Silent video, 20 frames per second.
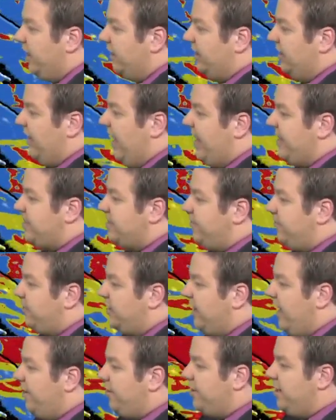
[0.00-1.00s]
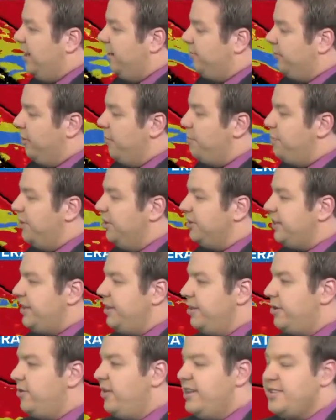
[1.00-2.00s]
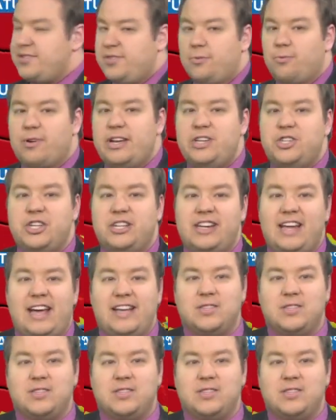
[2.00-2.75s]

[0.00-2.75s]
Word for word: Lots of cloud cover building across the region